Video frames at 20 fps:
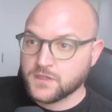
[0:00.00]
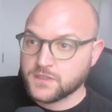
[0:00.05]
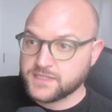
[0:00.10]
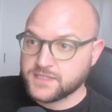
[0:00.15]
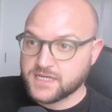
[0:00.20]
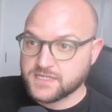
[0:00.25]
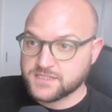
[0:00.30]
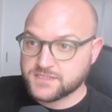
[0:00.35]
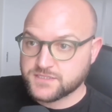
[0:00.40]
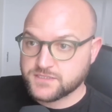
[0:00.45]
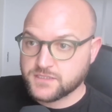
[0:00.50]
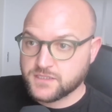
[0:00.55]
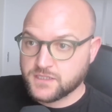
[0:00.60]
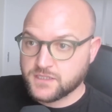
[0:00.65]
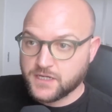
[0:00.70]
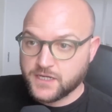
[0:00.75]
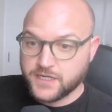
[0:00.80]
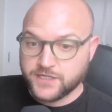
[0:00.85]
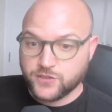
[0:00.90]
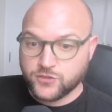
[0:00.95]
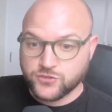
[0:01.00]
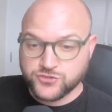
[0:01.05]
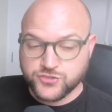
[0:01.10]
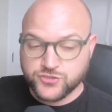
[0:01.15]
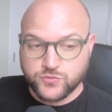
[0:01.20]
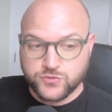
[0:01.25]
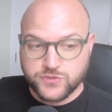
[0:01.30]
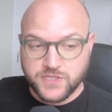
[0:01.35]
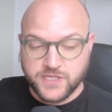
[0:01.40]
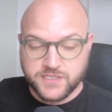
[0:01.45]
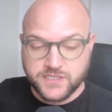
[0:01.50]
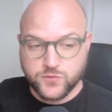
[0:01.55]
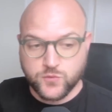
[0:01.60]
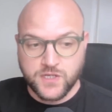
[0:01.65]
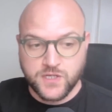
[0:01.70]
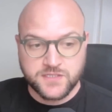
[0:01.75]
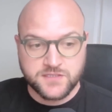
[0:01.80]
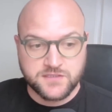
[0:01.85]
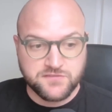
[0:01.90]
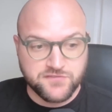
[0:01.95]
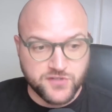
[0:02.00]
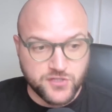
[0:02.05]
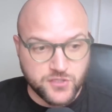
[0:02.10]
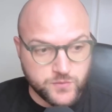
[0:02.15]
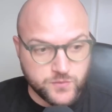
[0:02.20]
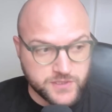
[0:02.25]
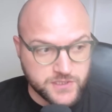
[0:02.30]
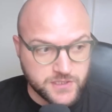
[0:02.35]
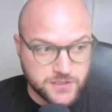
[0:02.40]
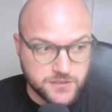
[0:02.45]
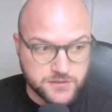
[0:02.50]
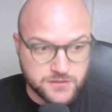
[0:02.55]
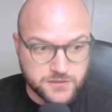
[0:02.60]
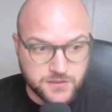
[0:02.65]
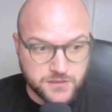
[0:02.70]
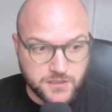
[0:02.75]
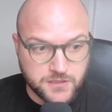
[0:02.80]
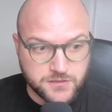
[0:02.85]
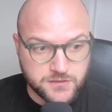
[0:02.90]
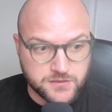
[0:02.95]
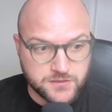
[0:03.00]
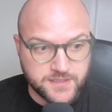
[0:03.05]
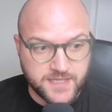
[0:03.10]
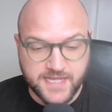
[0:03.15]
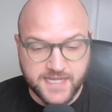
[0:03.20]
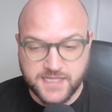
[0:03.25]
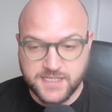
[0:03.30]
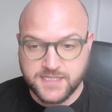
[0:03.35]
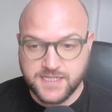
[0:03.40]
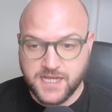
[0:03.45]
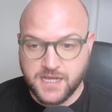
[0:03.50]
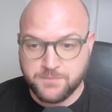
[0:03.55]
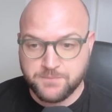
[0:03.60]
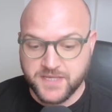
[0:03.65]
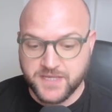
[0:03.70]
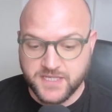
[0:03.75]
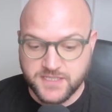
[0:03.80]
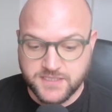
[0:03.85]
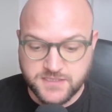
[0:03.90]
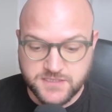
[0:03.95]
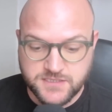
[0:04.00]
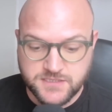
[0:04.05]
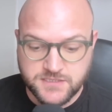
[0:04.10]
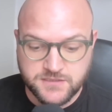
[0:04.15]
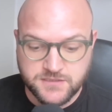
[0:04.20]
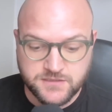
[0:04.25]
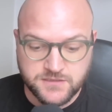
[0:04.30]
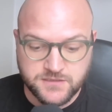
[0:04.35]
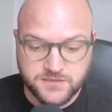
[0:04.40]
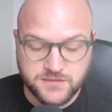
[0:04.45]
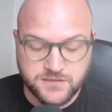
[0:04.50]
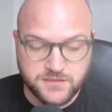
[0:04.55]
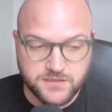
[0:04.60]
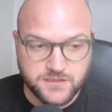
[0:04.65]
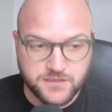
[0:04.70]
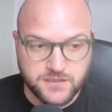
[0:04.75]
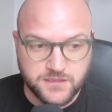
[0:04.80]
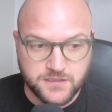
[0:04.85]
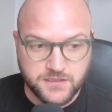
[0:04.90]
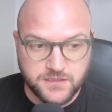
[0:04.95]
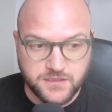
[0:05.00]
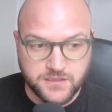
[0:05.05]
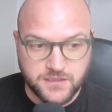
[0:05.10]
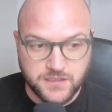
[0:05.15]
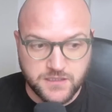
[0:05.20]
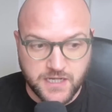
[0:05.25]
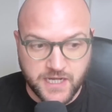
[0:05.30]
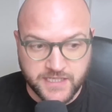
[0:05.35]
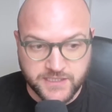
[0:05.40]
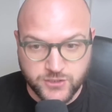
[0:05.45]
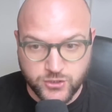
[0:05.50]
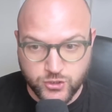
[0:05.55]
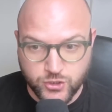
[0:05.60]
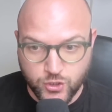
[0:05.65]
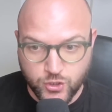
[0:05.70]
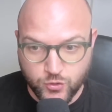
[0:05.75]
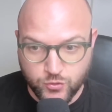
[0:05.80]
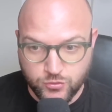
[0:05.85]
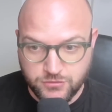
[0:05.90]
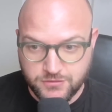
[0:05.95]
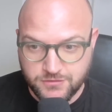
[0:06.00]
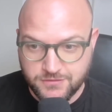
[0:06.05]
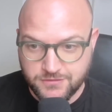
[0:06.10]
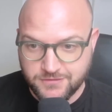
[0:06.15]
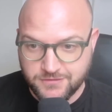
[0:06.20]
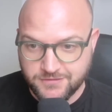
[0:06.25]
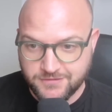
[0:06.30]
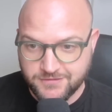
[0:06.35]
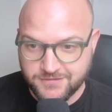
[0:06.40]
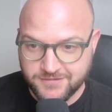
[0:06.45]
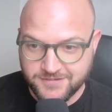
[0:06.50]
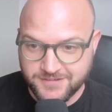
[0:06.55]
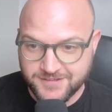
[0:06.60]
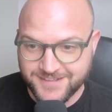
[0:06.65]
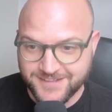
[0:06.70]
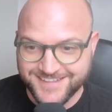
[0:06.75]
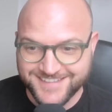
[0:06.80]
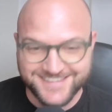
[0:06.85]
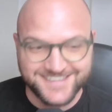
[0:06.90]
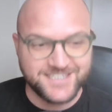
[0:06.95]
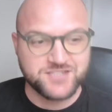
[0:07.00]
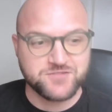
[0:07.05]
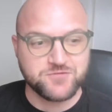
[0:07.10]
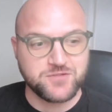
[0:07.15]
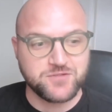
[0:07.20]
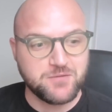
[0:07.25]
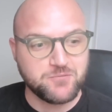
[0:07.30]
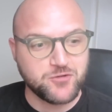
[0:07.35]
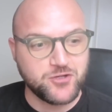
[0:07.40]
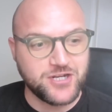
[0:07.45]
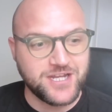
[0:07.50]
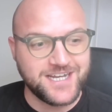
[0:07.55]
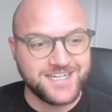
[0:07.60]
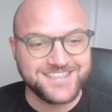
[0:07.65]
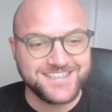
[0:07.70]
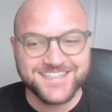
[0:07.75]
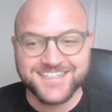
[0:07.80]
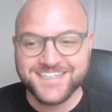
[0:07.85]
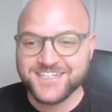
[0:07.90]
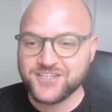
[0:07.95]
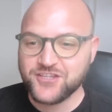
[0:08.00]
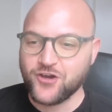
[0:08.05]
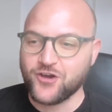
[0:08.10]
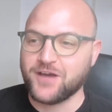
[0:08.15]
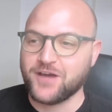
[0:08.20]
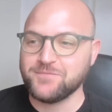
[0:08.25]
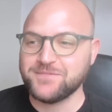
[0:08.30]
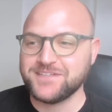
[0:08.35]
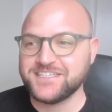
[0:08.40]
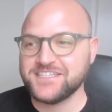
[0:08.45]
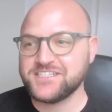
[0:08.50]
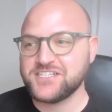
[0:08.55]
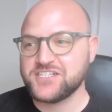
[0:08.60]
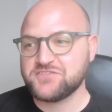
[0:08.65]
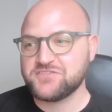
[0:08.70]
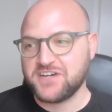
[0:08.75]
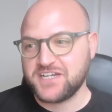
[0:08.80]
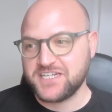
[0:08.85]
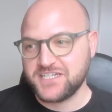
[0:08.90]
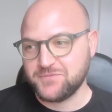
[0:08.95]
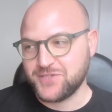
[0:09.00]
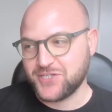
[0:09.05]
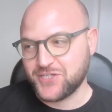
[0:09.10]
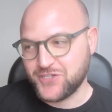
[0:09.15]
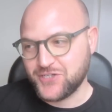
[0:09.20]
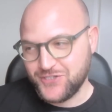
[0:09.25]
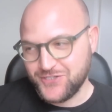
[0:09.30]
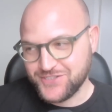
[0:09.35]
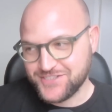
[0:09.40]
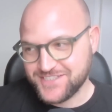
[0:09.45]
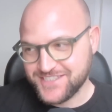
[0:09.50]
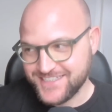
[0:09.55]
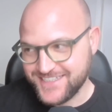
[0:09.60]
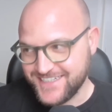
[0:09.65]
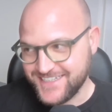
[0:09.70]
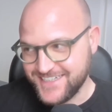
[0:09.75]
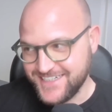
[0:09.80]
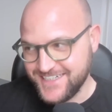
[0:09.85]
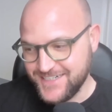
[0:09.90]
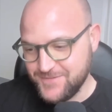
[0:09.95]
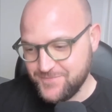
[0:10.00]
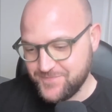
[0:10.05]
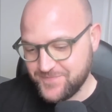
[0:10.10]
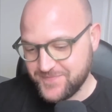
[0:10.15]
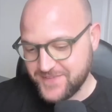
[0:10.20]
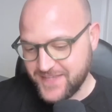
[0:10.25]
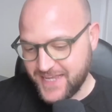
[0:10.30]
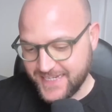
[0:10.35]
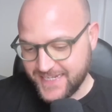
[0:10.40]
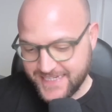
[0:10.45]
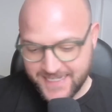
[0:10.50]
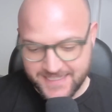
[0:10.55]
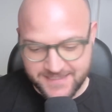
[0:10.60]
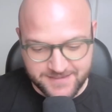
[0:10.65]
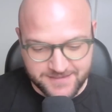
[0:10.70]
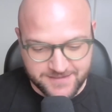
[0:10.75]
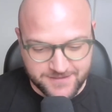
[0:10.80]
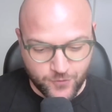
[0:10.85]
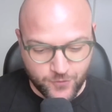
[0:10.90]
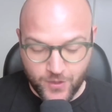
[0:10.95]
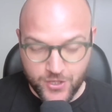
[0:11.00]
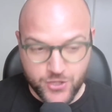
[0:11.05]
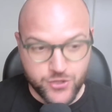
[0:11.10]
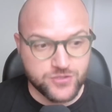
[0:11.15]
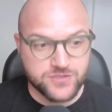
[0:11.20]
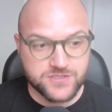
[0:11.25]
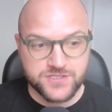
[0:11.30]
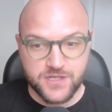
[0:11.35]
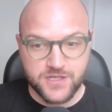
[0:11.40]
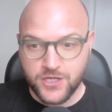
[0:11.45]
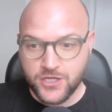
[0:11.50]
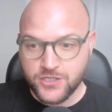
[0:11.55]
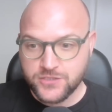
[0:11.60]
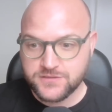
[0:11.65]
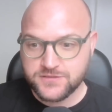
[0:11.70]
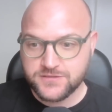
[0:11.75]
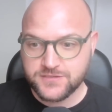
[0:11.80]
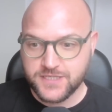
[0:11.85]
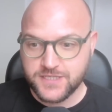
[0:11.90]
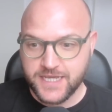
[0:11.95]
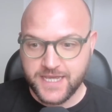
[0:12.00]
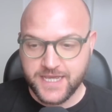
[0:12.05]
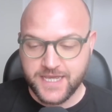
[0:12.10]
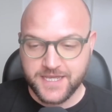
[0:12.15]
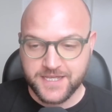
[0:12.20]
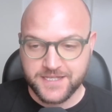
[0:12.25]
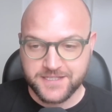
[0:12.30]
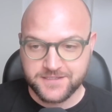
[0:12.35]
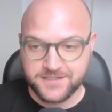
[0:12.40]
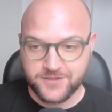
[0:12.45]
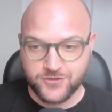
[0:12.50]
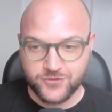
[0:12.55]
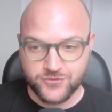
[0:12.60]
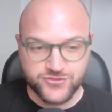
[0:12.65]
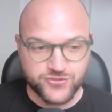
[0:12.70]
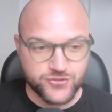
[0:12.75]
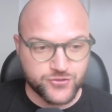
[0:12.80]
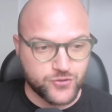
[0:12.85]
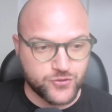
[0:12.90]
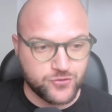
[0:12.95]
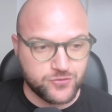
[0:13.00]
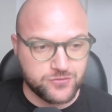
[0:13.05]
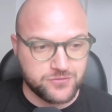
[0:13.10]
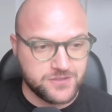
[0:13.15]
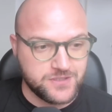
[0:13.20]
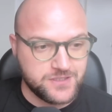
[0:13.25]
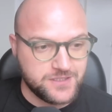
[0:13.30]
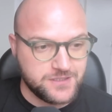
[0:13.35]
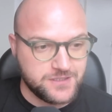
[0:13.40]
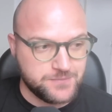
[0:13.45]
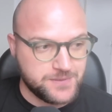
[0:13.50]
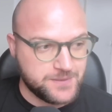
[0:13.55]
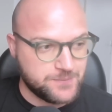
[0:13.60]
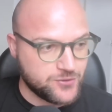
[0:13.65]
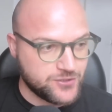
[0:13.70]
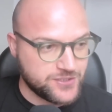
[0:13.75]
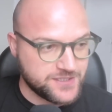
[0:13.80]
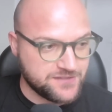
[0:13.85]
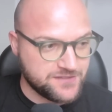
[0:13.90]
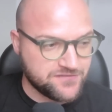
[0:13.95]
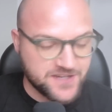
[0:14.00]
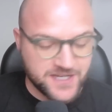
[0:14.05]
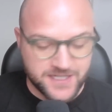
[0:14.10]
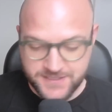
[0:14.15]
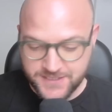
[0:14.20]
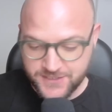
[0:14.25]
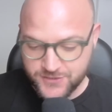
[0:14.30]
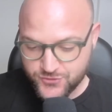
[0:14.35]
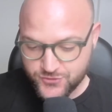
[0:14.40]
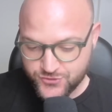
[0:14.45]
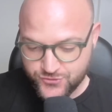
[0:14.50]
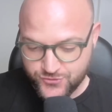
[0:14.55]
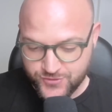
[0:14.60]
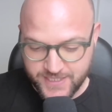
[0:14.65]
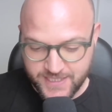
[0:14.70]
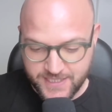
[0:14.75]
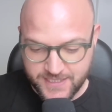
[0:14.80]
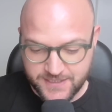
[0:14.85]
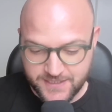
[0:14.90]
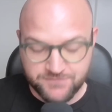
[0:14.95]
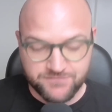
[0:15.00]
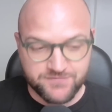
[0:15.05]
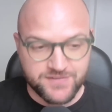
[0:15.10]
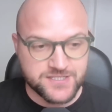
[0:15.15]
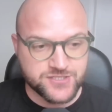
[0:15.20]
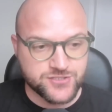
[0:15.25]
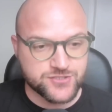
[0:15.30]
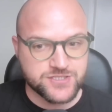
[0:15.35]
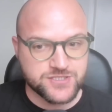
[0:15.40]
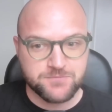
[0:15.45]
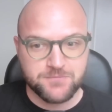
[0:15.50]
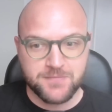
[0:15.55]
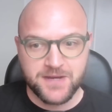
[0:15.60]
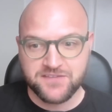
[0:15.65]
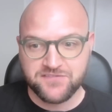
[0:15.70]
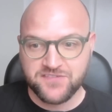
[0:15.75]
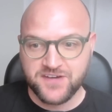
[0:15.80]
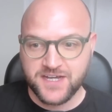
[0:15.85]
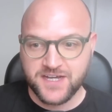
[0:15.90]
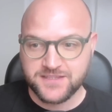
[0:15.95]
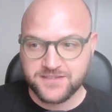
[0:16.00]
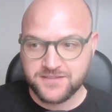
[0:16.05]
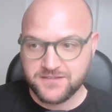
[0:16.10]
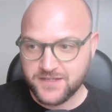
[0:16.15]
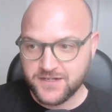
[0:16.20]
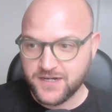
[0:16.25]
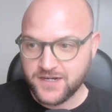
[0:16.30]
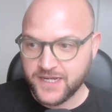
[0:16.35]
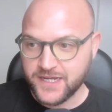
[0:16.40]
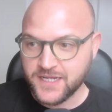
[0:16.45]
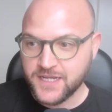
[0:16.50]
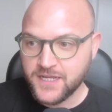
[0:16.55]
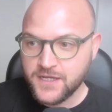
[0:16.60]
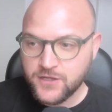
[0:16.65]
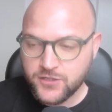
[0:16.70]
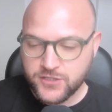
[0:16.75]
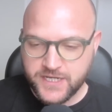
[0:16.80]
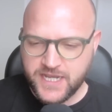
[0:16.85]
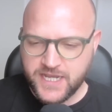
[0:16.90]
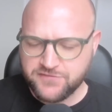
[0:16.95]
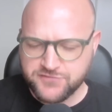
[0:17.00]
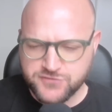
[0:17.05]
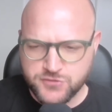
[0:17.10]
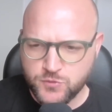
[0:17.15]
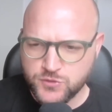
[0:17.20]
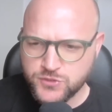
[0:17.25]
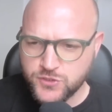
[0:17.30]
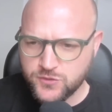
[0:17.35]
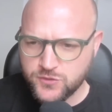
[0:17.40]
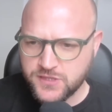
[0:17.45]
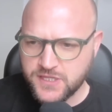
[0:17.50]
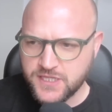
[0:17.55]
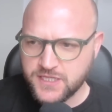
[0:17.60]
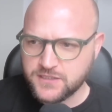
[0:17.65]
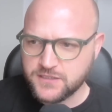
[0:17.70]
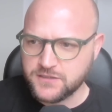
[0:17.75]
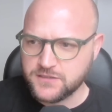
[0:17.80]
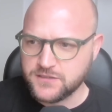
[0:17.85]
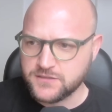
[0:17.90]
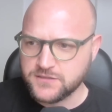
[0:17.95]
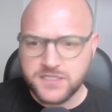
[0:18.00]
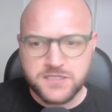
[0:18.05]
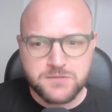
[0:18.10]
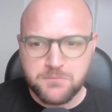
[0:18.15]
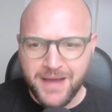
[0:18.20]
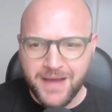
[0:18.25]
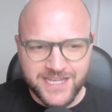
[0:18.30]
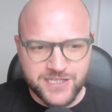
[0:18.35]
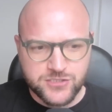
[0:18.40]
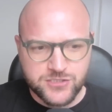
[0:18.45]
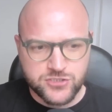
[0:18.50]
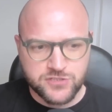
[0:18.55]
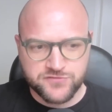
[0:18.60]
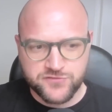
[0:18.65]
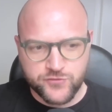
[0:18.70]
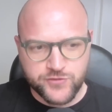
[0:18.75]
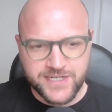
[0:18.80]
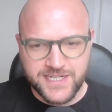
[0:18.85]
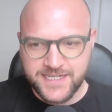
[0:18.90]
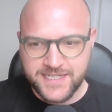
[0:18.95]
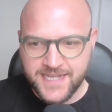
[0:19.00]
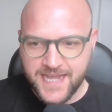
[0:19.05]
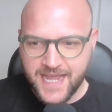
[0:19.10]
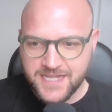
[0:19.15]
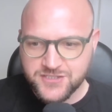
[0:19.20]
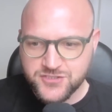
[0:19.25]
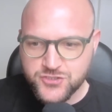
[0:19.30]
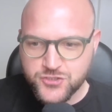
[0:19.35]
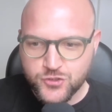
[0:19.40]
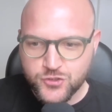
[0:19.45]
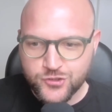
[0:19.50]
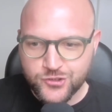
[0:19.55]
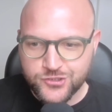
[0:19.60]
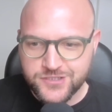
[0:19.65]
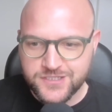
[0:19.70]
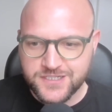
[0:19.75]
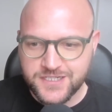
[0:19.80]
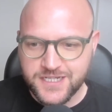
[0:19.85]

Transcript: Yes. I also would like to add the following on tech capex. I don't know. That's what I'm gonna add. No, I mean this is funny because I get questions a lot, and also people in the fund industry and investors in my fund. They're like, "Okay, so what do you think? Did Microsoft really cancel the